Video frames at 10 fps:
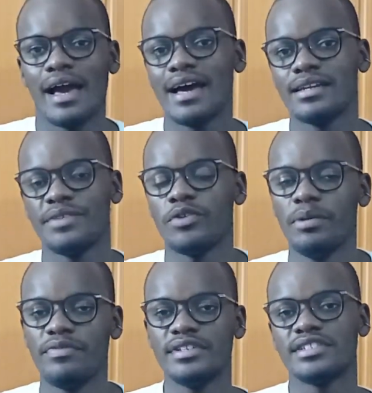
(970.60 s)
and if you're up
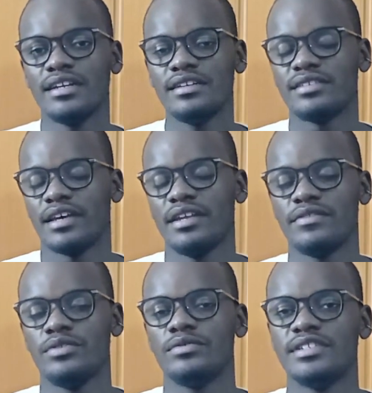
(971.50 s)
for the challenge you can
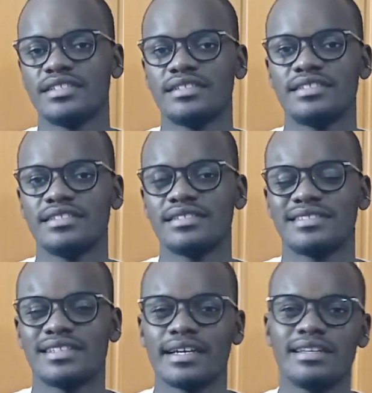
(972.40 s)
even do distances
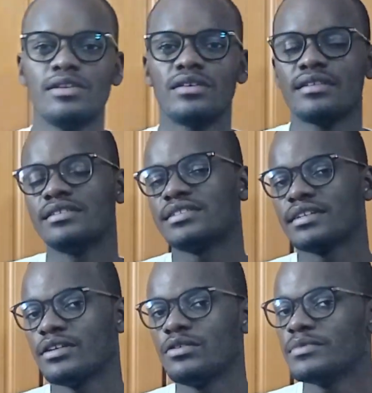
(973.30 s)
slightly longer than 10
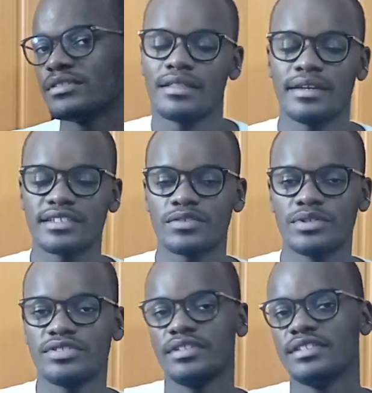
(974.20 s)
kilometers the next
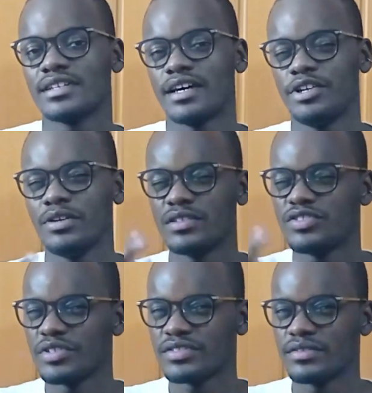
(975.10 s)
question is can you learn
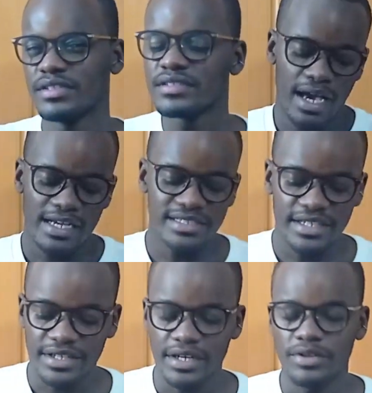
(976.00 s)
tricks on this i'd say
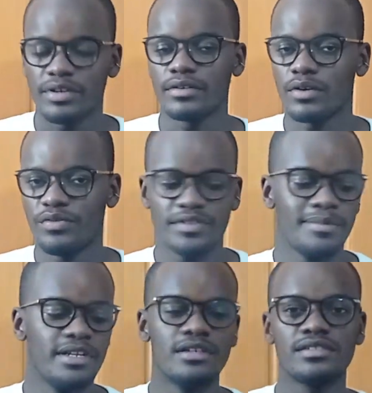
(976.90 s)
yeah you can
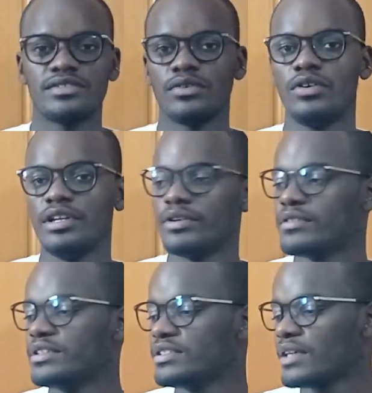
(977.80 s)
comfortably learn to ollie on
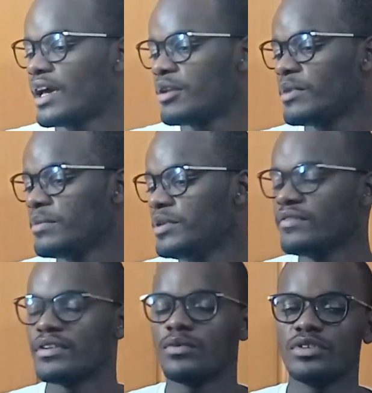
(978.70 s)
this and maybe
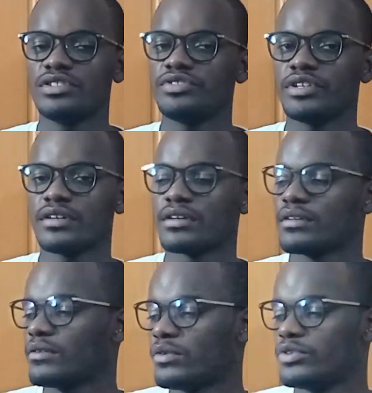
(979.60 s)
even one trick
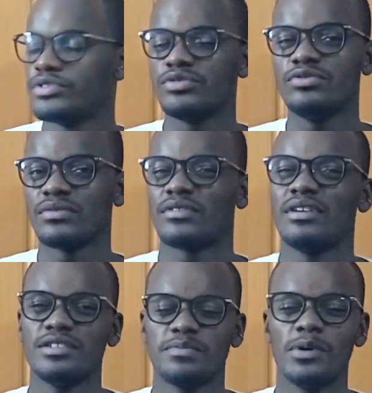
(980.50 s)
or two
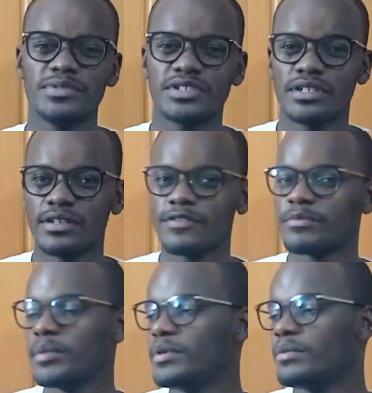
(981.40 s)
to pop shove
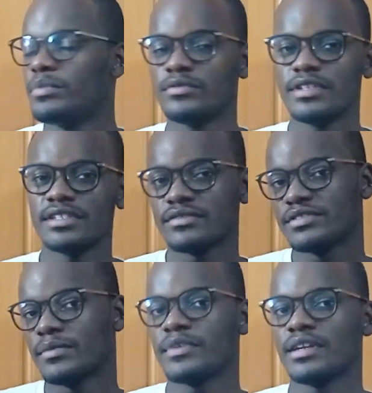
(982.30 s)
maybe a boneless or
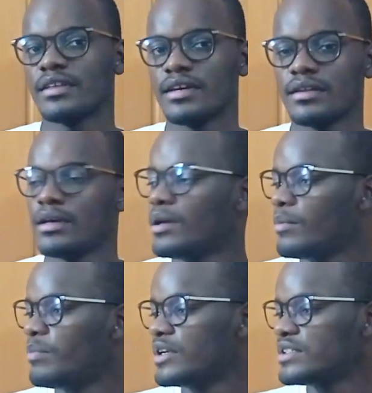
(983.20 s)
something like that
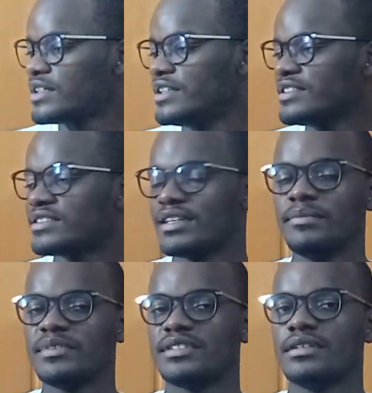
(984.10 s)
but it is
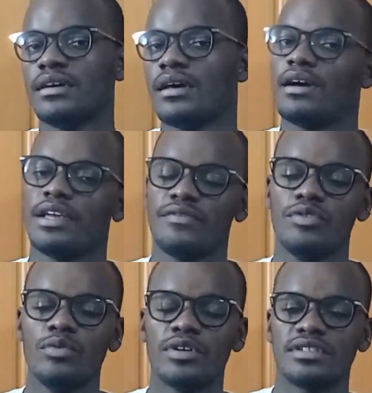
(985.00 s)
limited if you
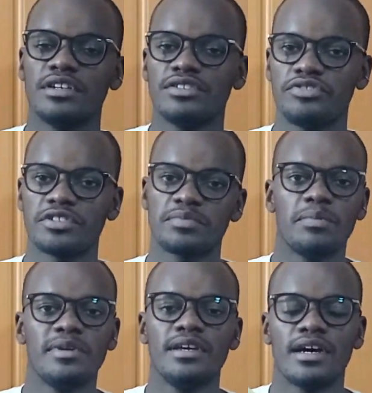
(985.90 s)
do want to learn tricks
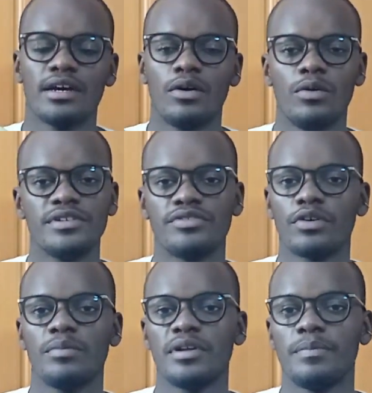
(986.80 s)
properly i always
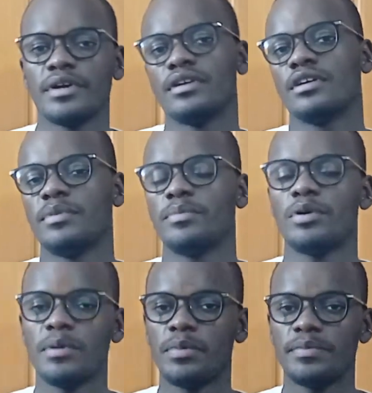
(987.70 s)
recommend picking up a
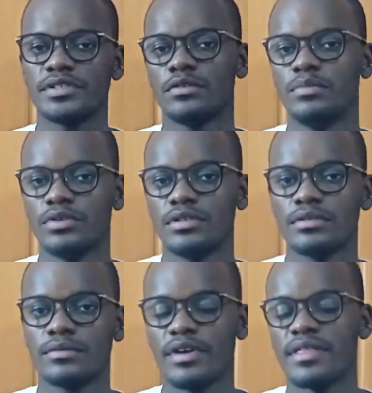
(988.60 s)
proper popsicle board
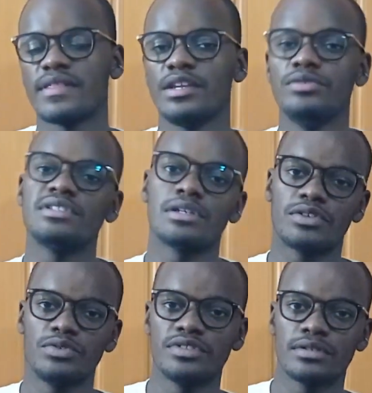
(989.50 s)
rather than using a
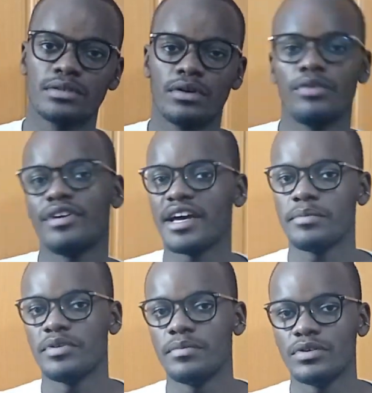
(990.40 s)
cruiser or a
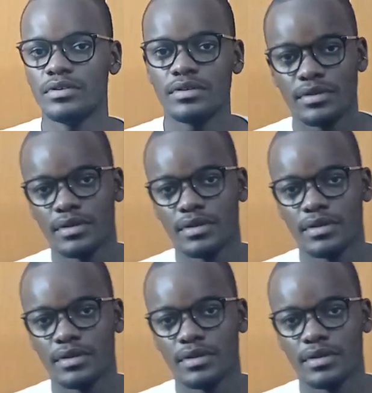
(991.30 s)
hybrid board